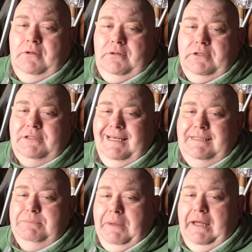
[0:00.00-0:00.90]
that tastes
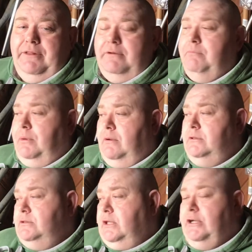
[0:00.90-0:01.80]
better than
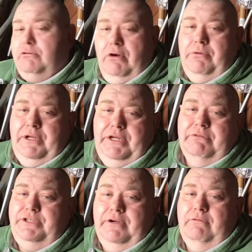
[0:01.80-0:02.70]
growing it
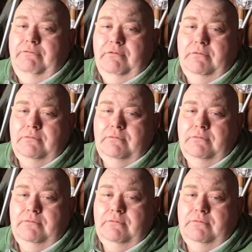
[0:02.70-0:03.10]
yourself.